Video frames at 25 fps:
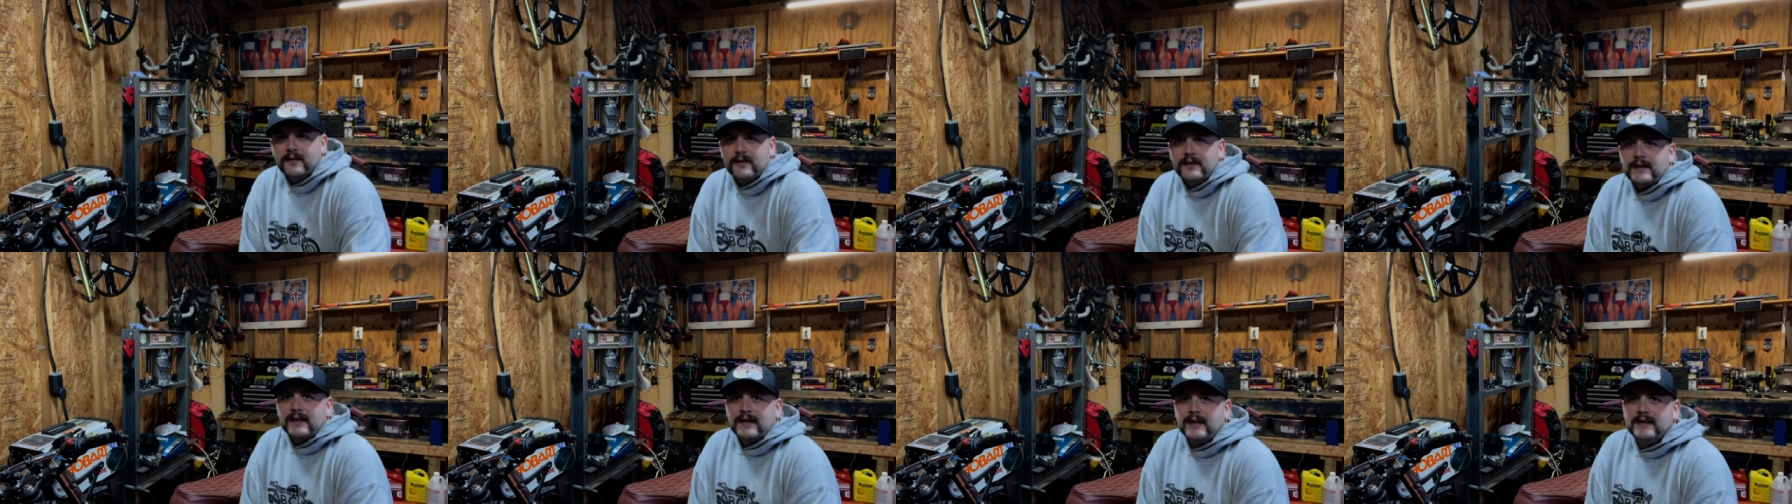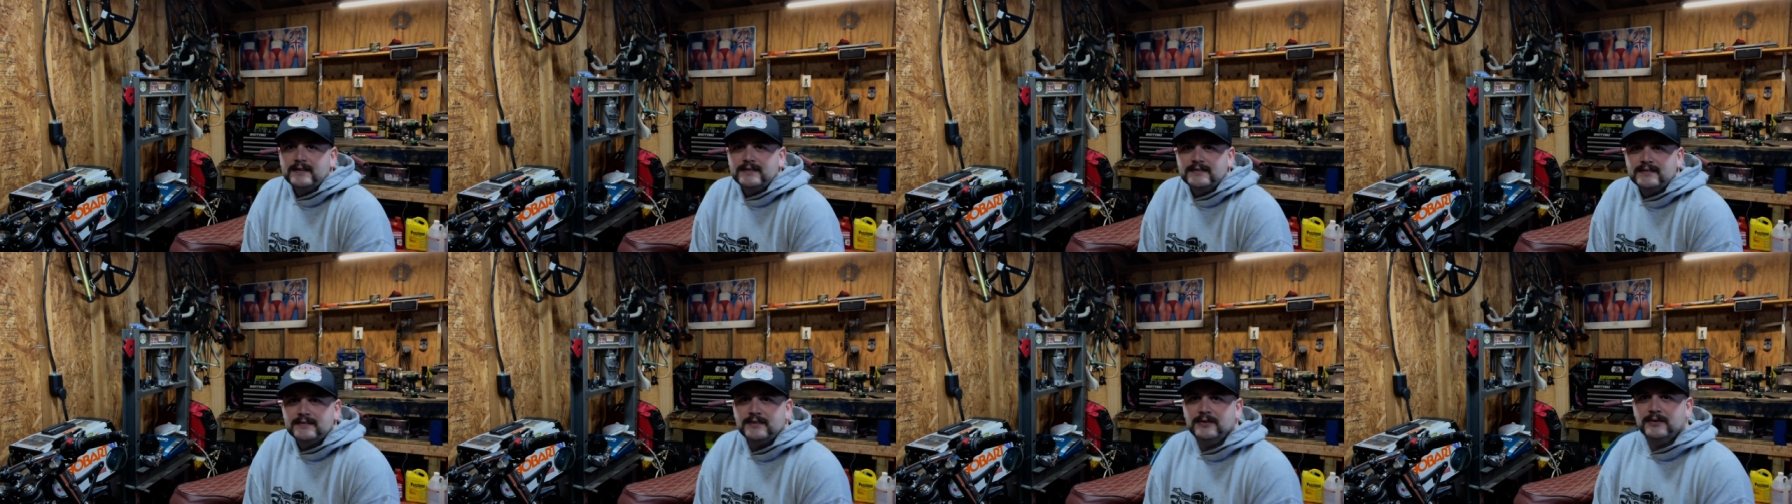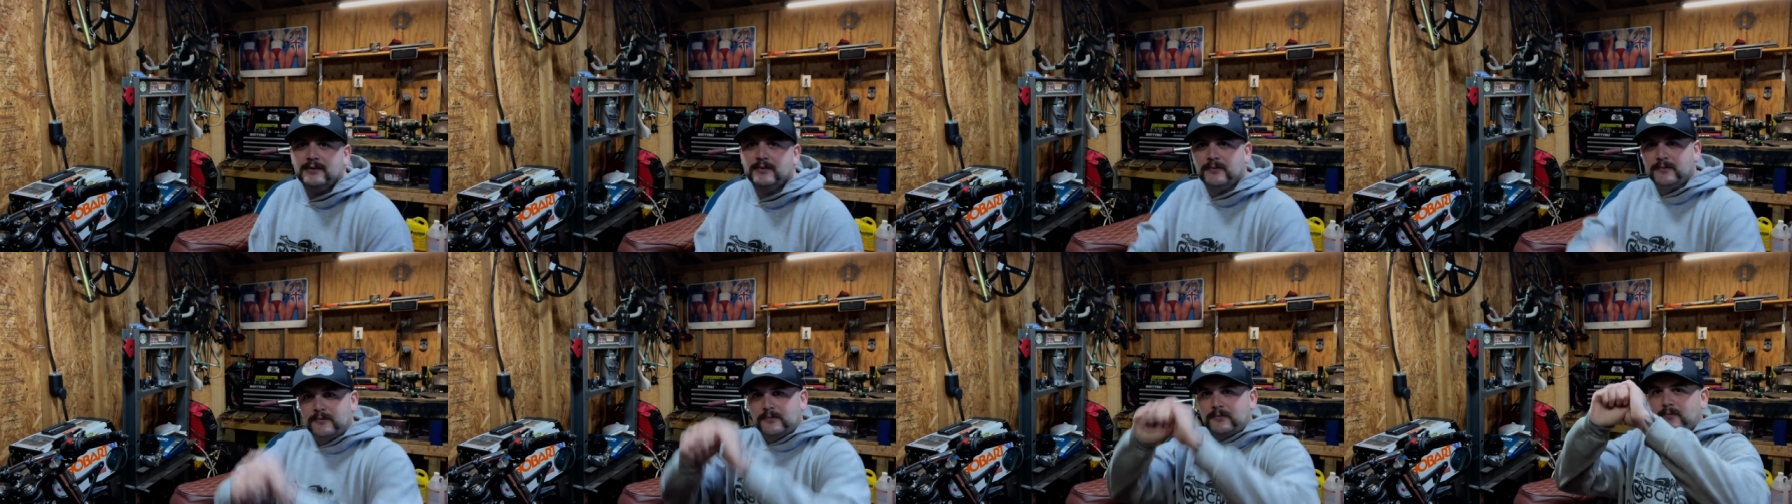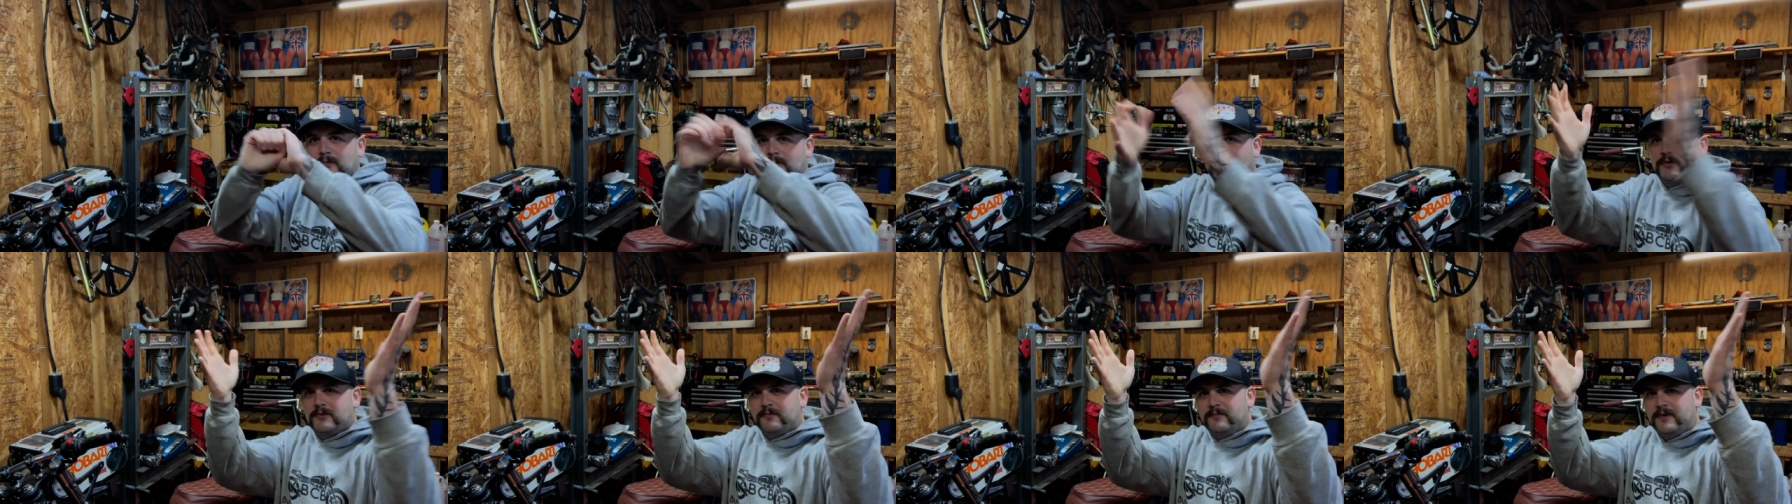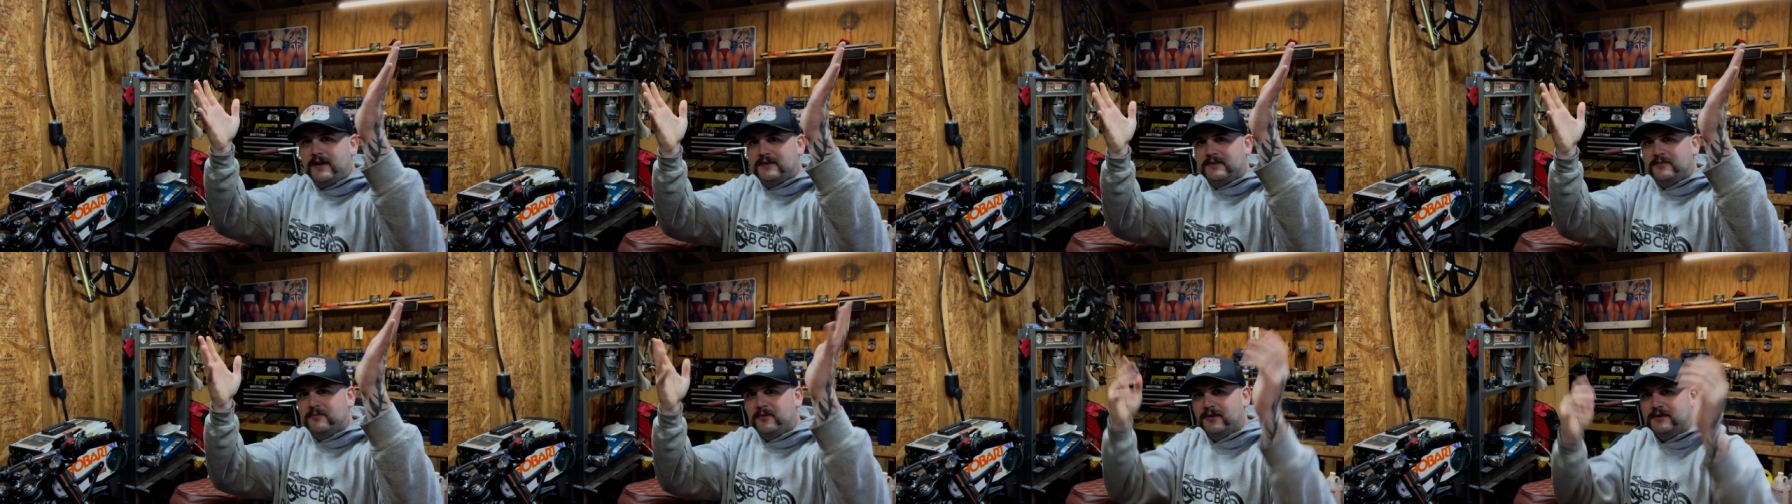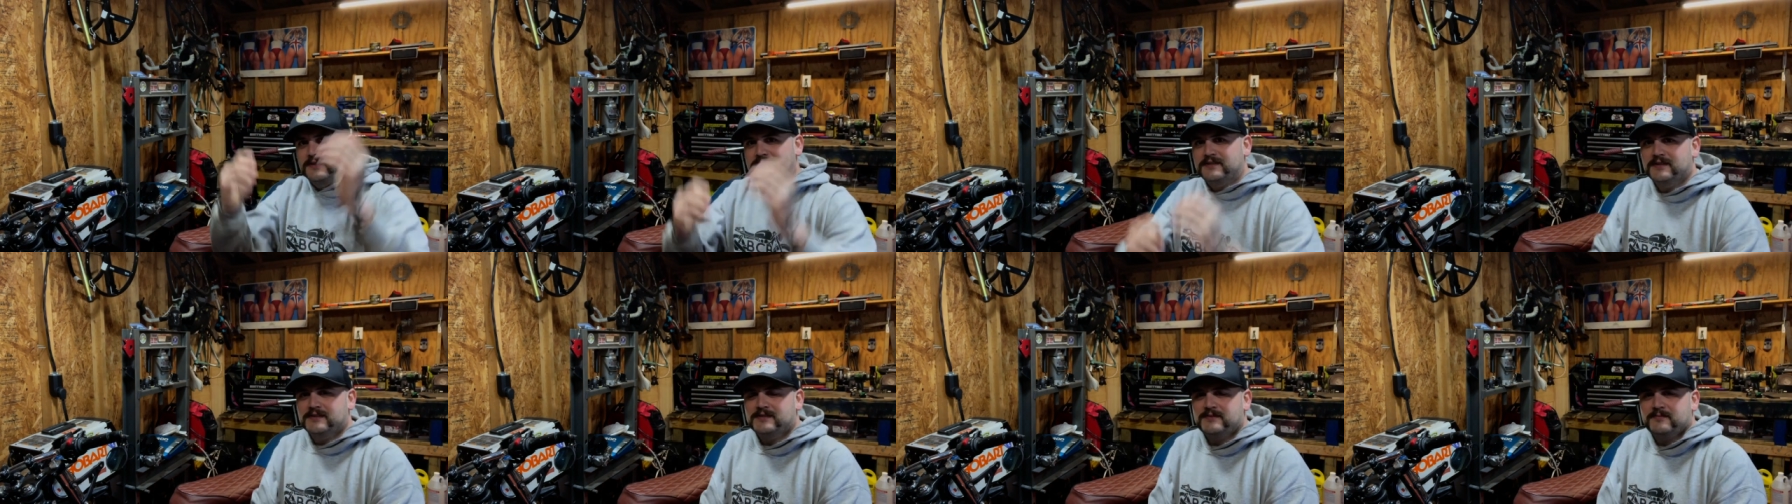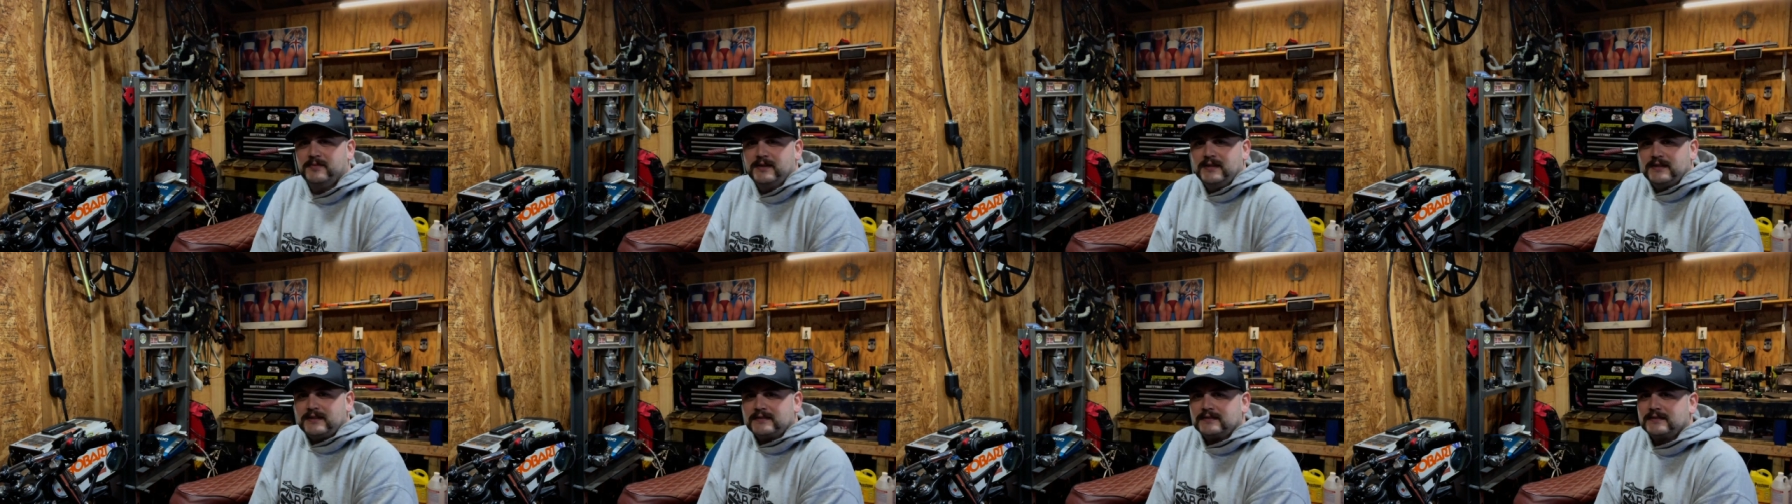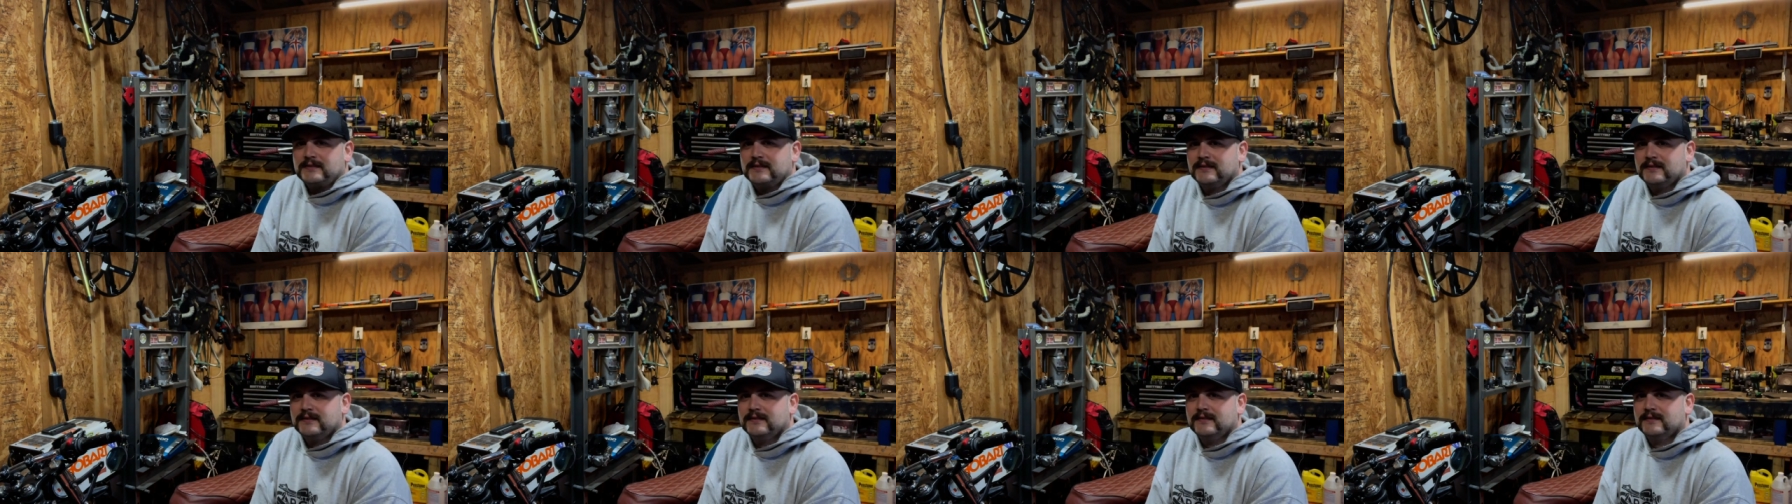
Hey guys, welcome back to Bungas Custom Bikes.